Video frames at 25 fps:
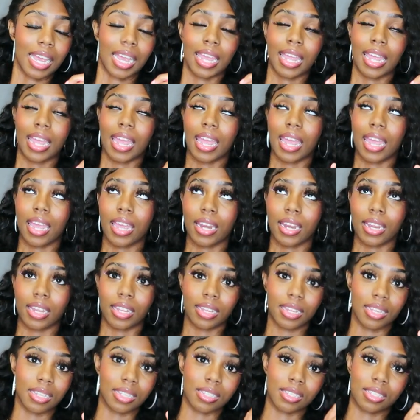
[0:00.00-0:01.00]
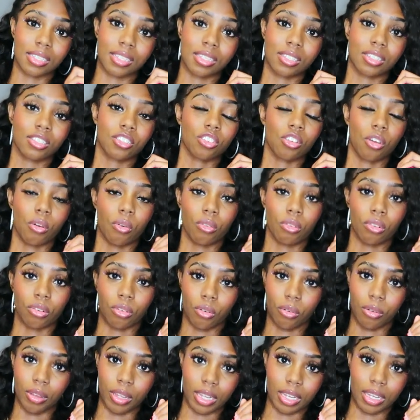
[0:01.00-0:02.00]
I hate it. It's so
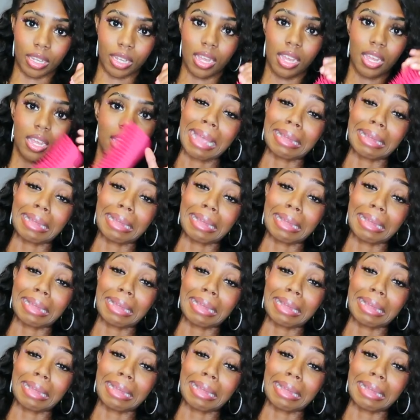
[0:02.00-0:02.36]
annoying.